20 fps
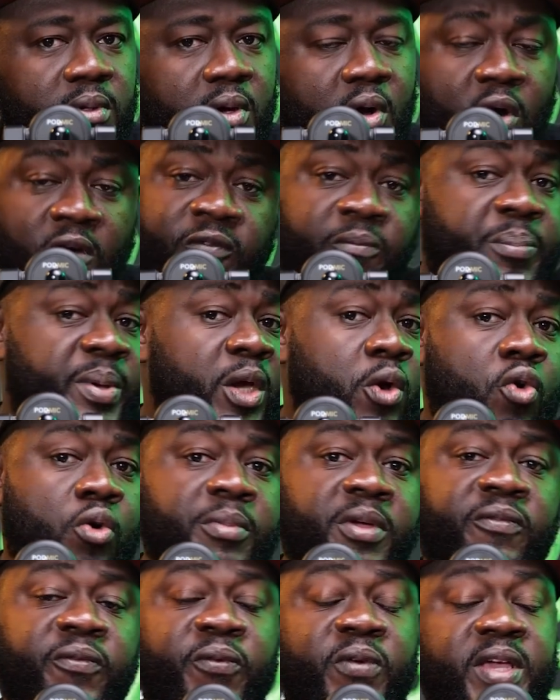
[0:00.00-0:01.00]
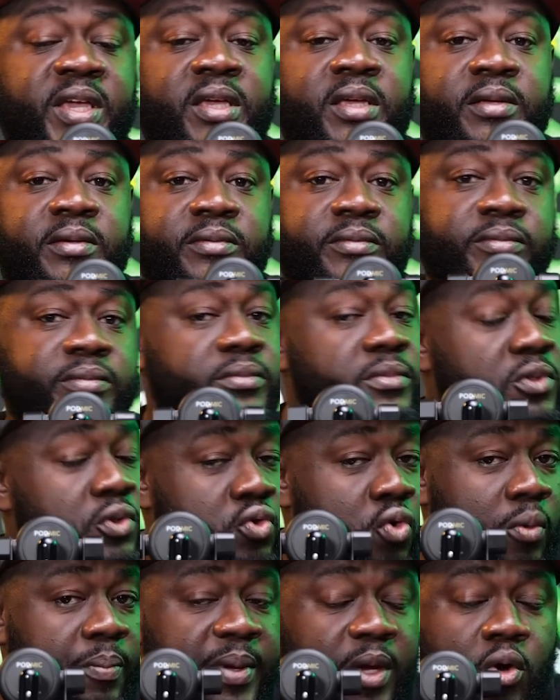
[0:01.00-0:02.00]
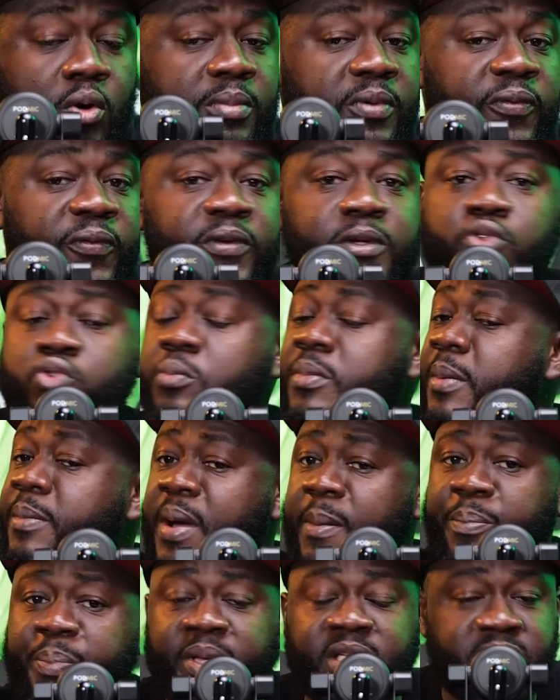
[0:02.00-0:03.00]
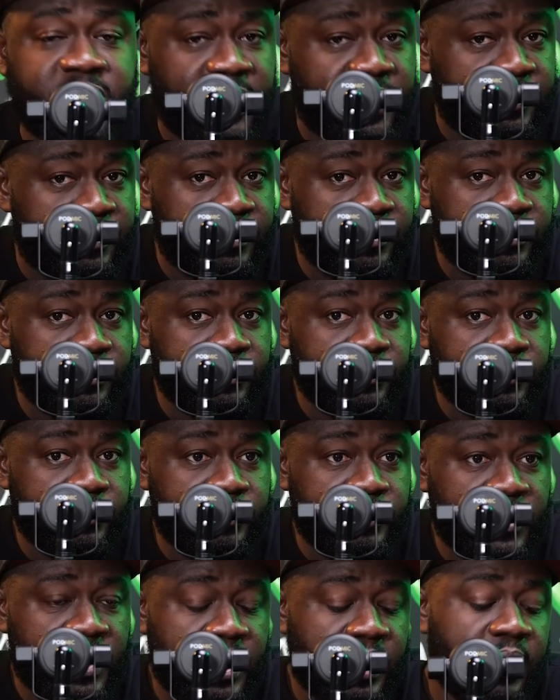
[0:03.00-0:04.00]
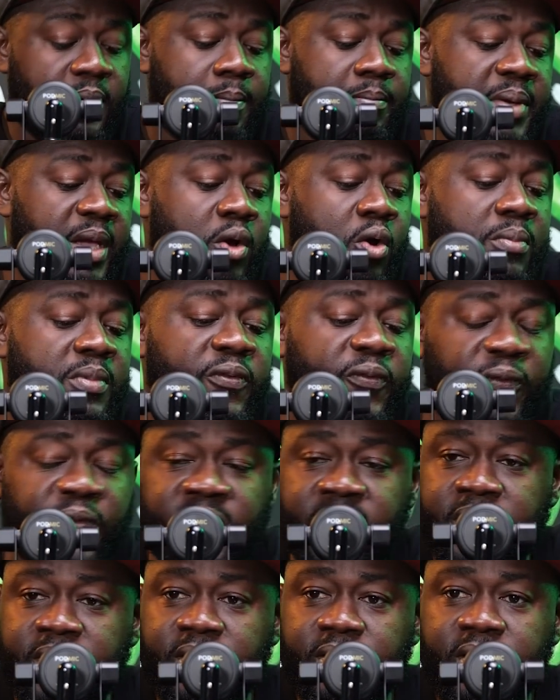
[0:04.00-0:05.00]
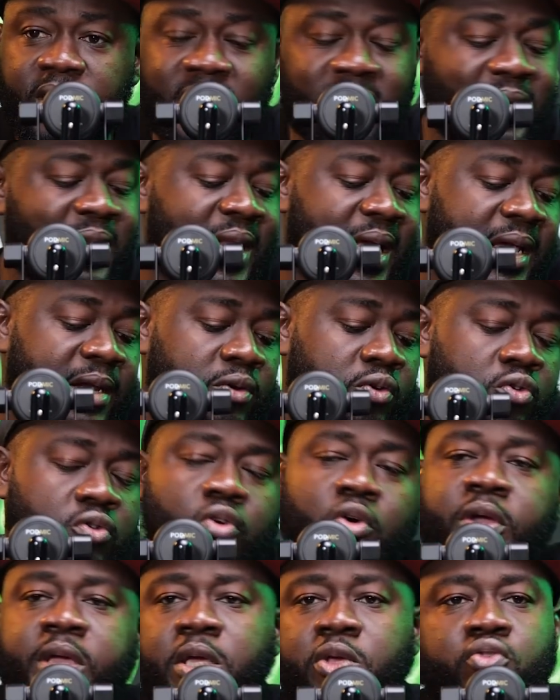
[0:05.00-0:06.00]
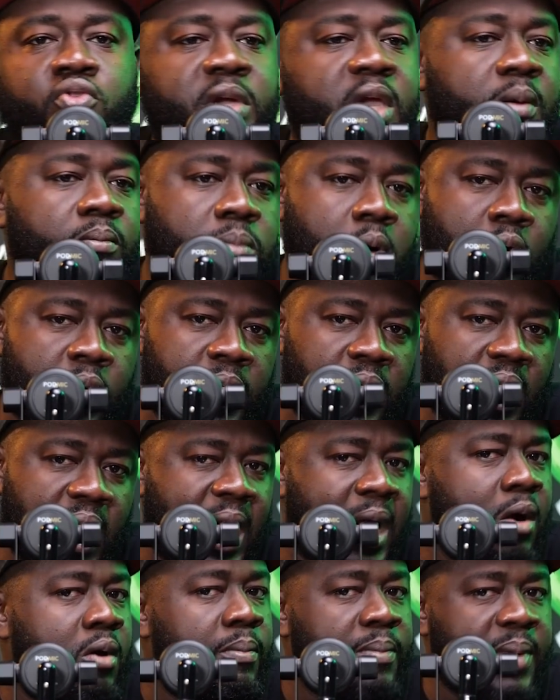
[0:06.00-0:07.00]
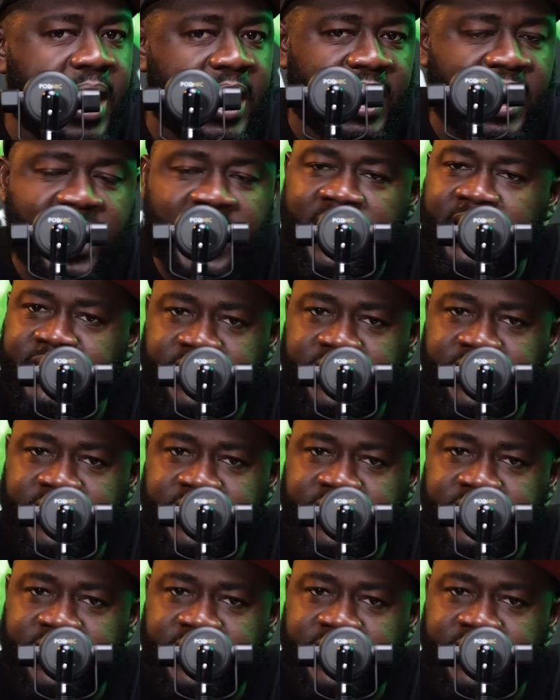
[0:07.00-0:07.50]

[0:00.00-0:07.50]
of Big Homie Flea. So Big Homie Flea so beba picture him. Big Homie Flea, Glenn no a UK boy. Ba Ghana